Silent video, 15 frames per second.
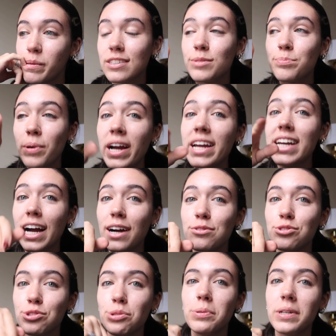Despite how
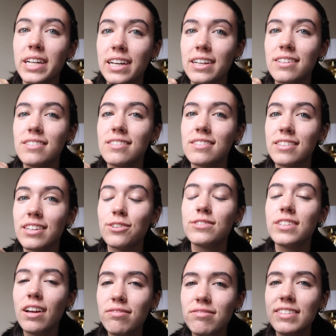true it is, there
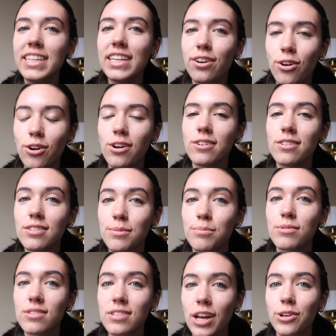definitely are some
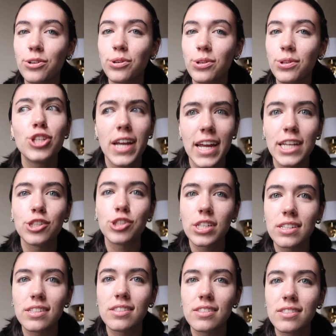subtle
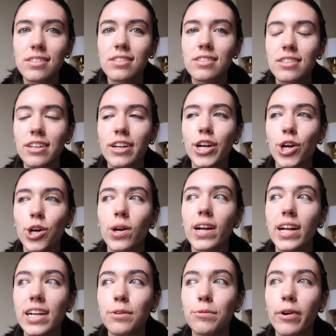changes
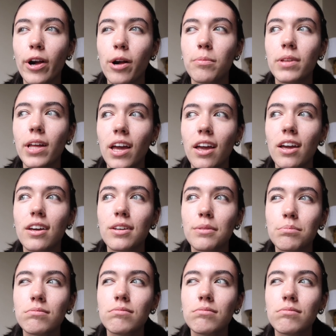occurring where I'm like,